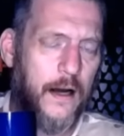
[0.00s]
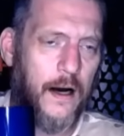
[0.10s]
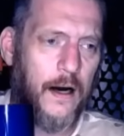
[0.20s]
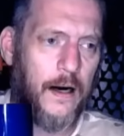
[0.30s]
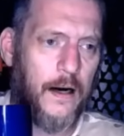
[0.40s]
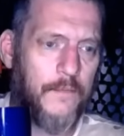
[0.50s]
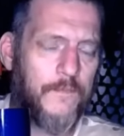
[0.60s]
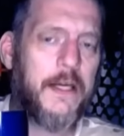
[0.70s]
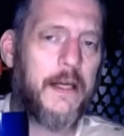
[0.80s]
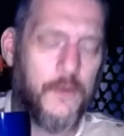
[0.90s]

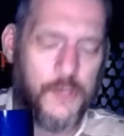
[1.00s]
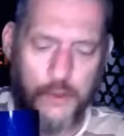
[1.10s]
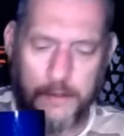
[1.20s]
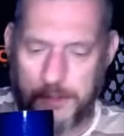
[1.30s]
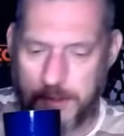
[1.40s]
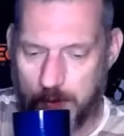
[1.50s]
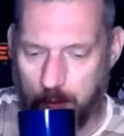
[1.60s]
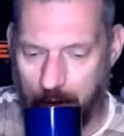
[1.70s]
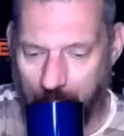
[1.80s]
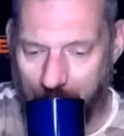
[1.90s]
video description as
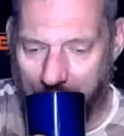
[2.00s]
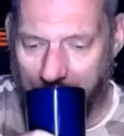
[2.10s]
well.